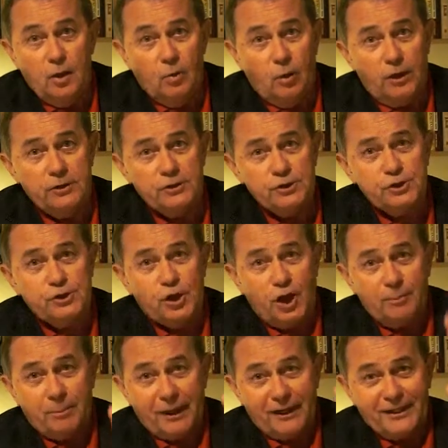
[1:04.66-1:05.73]
Why don't you
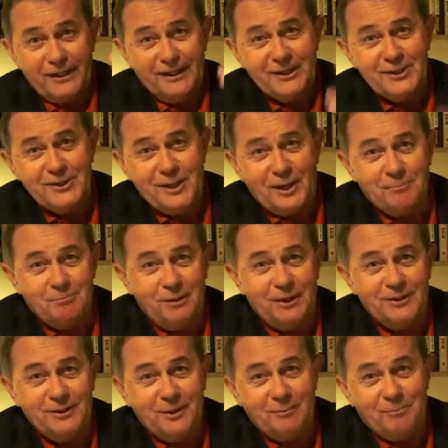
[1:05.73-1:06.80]
start by clicking that
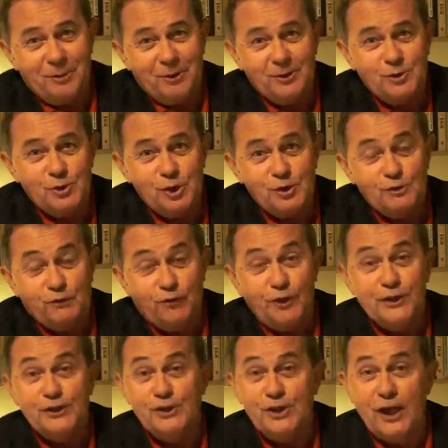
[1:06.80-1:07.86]
button up there that says
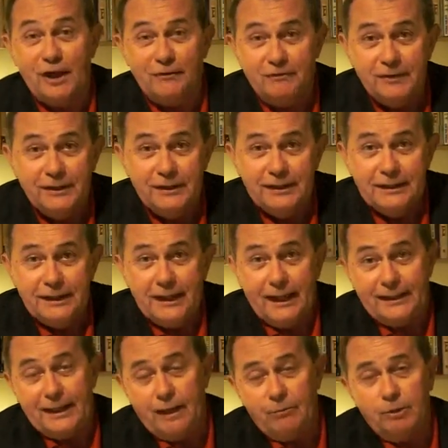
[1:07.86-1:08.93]
free stuff
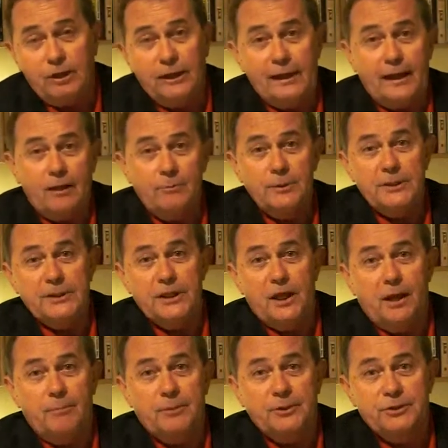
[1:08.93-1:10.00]
and that will allow me the
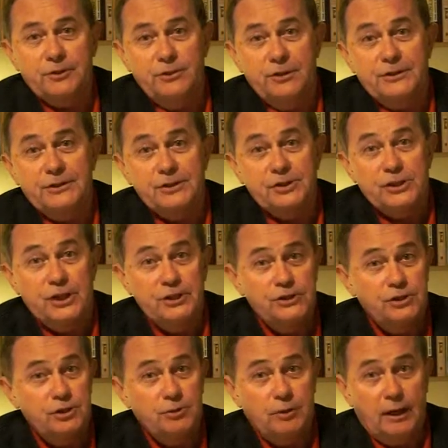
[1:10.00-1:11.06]
opportunity to
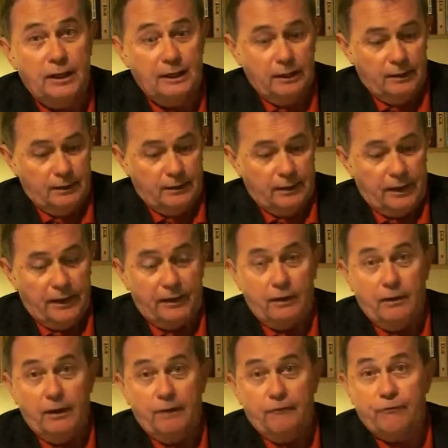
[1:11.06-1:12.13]
send you a, an,
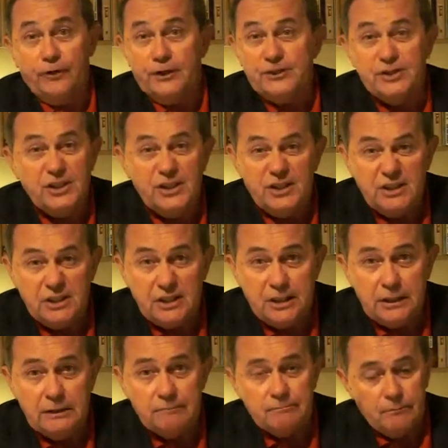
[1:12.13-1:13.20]
a free
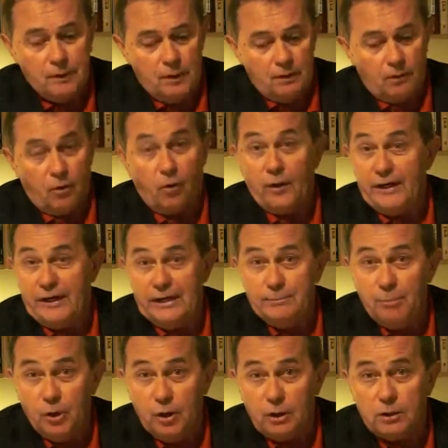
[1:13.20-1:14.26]
CD or an
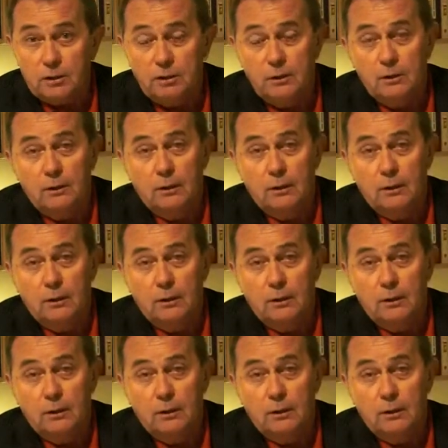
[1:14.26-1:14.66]
ebook